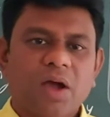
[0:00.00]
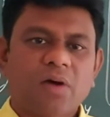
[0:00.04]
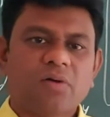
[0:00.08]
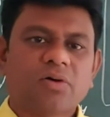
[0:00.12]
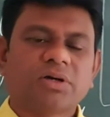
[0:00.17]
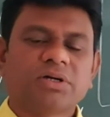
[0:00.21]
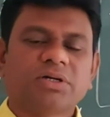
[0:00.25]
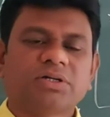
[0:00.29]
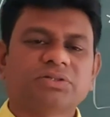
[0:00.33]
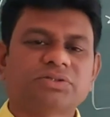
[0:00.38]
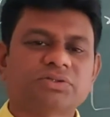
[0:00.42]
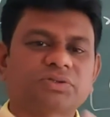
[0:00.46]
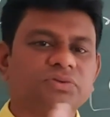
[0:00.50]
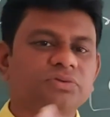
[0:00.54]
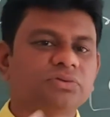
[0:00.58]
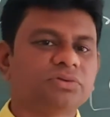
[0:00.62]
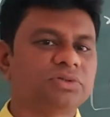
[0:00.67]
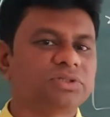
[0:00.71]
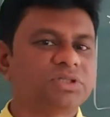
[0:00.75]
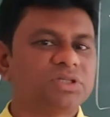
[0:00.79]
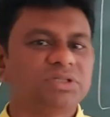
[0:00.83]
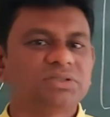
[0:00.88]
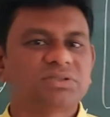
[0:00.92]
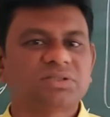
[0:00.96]
have
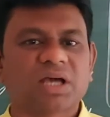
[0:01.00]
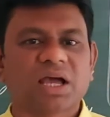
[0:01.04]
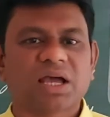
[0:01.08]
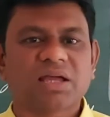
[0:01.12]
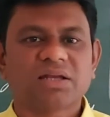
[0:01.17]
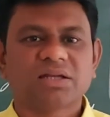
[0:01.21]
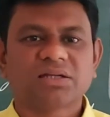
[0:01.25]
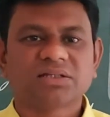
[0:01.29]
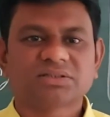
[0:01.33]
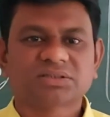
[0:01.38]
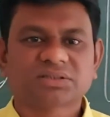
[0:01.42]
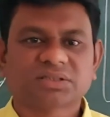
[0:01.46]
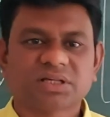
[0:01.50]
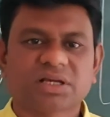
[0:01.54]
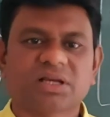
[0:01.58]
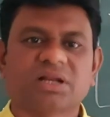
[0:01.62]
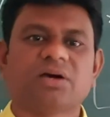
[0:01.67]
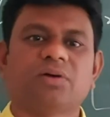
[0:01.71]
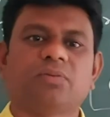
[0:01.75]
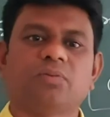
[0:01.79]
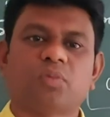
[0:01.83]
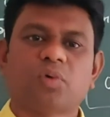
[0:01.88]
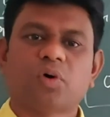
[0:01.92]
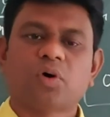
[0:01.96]
understood this Euler's
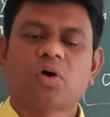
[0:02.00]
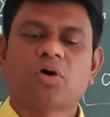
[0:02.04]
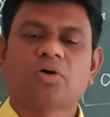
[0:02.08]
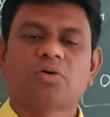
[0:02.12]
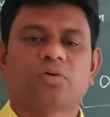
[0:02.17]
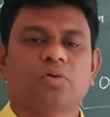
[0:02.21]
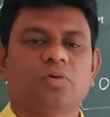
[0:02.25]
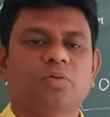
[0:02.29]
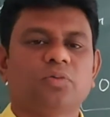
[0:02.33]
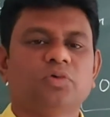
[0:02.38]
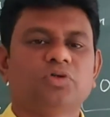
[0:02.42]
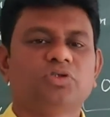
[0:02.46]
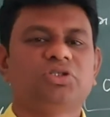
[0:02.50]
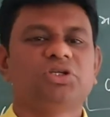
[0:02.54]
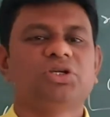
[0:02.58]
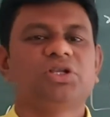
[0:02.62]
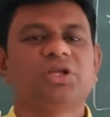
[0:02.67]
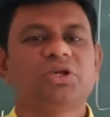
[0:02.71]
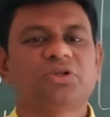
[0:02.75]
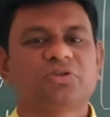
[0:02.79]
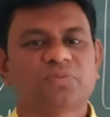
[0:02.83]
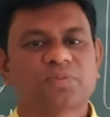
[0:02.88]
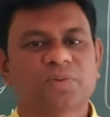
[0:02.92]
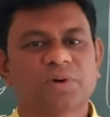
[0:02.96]
theorem on
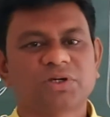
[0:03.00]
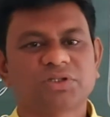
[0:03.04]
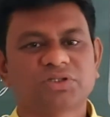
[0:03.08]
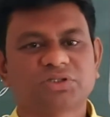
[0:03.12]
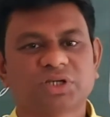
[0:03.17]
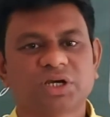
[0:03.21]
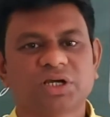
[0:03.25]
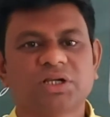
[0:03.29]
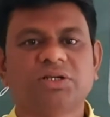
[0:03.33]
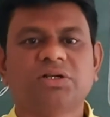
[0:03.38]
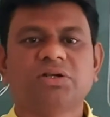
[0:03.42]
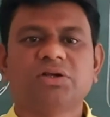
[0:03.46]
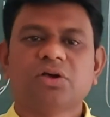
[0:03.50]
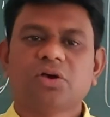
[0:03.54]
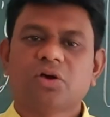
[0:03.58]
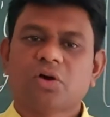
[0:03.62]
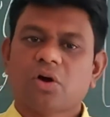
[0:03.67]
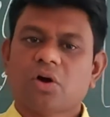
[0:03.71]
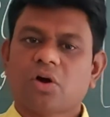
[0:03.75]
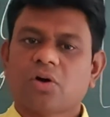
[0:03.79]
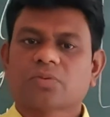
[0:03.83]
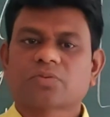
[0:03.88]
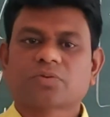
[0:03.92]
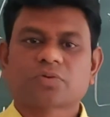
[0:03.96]
homogeneous function
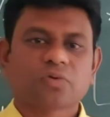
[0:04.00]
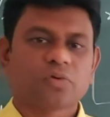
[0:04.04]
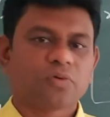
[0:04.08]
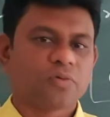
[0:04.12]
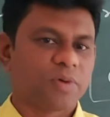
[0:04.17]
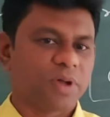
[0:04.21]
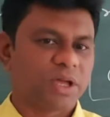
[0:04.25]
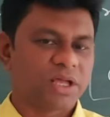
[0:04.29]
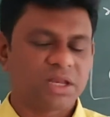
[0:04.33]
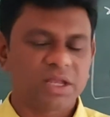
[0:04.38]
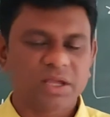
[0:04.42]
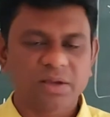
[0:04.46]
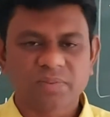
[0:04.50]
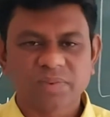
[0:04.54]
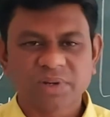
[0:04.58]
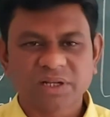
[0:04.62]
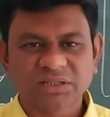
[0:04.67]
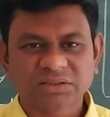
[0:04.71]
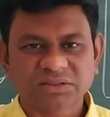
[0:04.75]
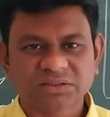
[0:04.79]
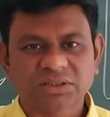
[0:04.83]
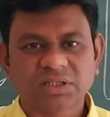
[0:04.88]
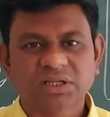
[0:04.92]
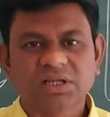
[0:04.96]
of two
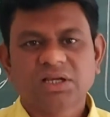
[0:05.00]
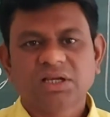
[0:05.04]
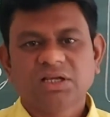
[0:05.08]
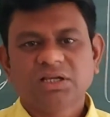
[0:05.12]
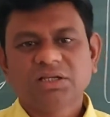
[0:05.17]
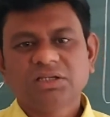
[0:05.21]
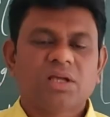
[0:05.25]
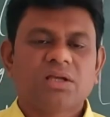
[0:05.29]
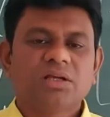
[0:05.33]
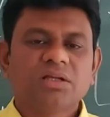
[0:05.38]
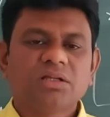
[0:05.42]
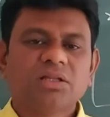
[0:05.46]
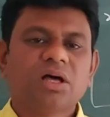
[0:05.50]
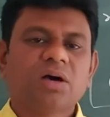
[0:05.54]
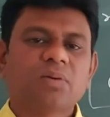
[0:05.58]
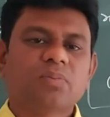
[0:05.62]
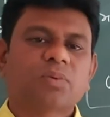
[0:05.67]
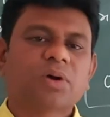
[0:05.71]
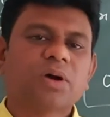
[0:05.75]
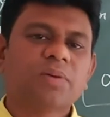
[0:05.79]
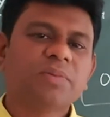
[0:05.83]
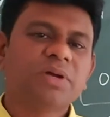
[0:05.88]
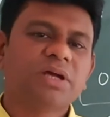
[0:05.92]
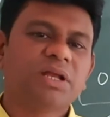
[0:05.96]
variables. In the
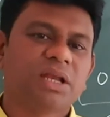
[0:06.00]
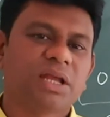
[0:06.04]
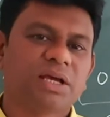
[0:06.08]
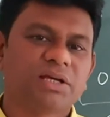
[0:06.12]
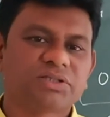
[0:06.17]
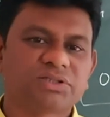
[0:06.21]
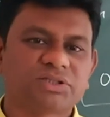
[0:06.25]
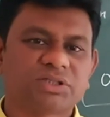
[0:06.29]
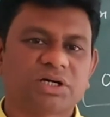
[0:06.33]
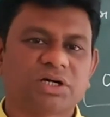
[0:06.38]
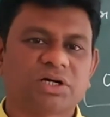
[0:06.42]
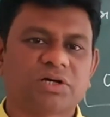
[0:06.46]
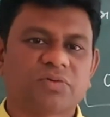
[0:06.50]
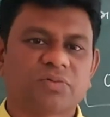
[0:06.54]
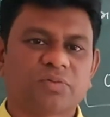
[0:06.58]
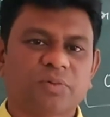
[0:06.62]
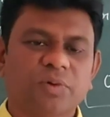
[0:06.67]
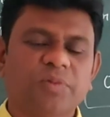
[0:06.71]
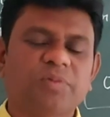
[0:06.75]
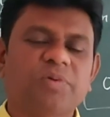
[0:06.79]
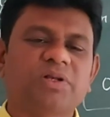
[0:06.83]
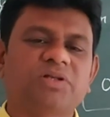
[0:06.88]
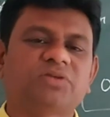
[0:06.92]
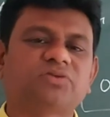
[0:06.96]
upcoming lecture,
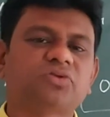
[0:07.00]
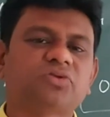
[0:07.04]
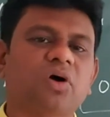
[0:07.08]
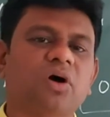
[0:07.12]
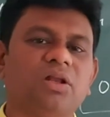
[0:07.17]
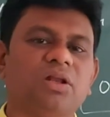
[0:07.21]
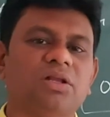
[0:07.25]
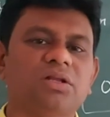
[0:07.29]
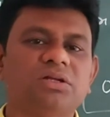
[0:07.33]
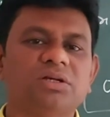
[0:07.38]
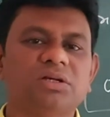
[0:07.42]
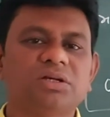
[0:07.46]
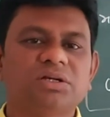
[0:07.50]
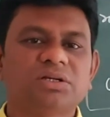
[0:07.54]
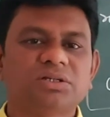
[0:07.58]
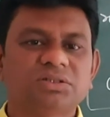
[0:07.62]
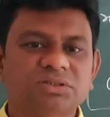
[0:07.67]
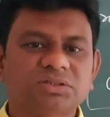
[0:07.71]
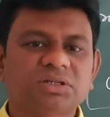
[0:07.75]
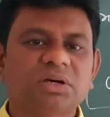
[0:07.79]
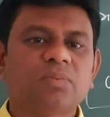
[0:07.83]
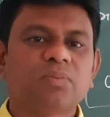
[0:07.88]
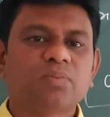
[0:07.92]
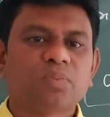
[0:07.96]
we will solve
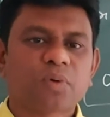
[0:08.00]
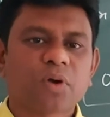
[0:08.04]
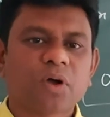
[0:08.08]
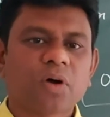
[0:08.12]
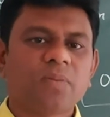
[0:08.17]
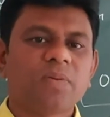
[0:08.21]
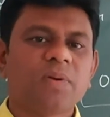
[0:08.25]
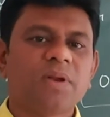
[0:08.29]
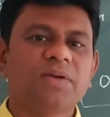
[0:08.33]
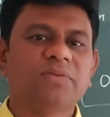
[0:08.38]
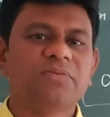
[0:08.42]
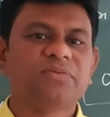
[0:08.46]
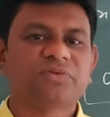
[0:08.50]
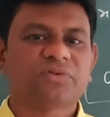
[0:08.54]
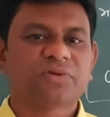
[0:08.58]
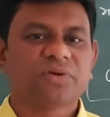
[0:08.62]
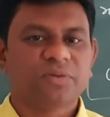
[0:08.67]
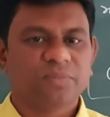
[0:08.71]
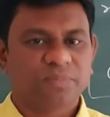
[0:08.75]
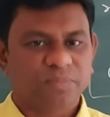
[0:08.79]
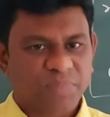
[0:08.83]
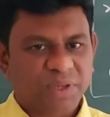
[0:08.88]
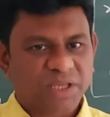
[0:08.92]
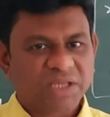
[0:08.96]
some problems
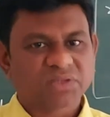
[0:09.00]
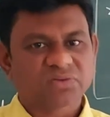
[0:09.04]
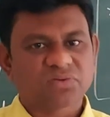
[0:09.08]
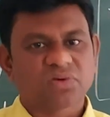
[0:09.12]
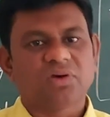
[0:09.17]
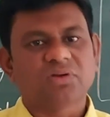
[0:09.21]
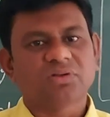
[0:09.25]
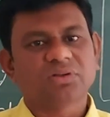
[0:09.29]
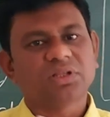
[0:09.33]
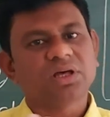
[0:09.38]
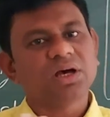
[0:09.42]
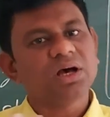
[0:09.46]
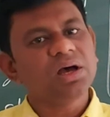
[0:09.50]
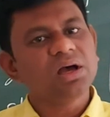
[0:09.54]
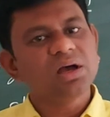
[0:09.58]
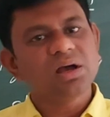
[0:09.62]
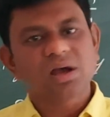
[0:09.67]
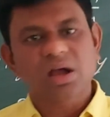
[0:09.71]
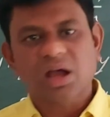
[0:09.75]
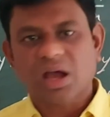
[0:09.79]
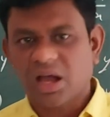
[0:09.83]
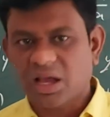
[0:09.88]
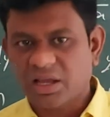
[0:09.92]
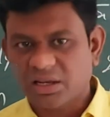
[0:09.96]
based on
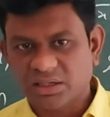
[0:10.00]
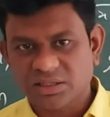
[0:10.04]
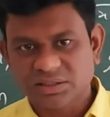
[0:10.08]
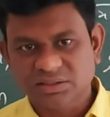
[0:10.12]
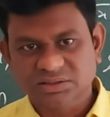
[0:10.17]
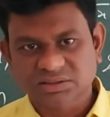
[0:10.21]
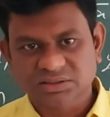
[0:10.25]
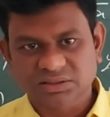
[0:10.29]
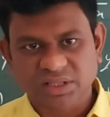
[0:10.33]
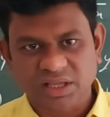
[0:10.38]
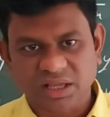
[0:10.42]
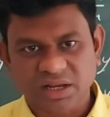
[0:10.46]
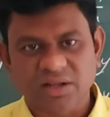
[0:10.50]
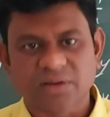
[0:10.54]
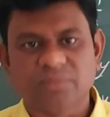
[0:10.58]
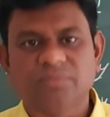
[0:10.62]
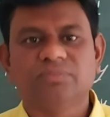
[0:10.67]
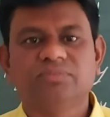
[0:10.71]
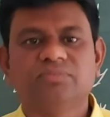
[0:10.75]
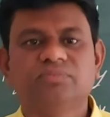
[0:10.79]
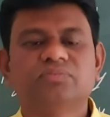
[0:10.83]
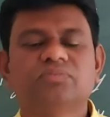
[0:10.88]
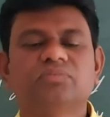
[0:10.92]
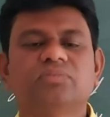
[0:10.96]
the Euler's
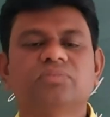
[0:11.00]
theorem.